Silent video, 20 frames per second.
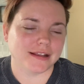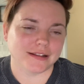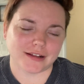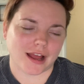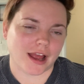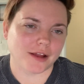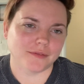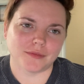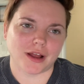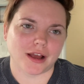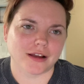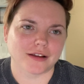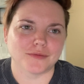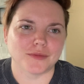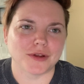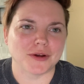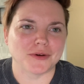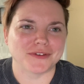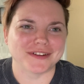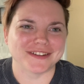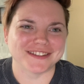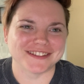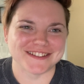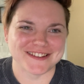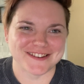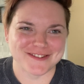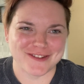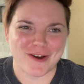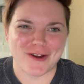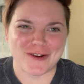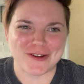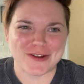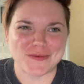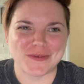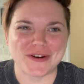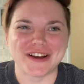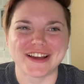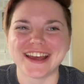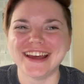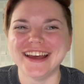I'm not going to be able to listen to the
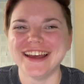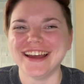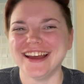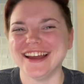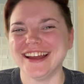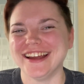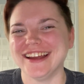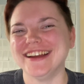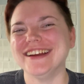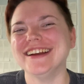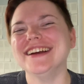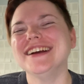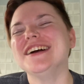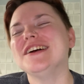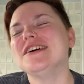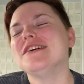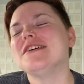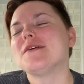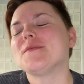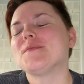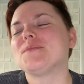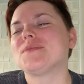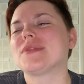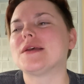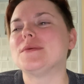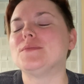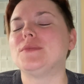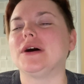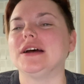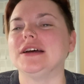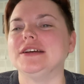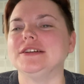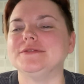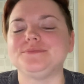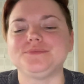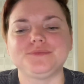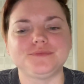audiobook. But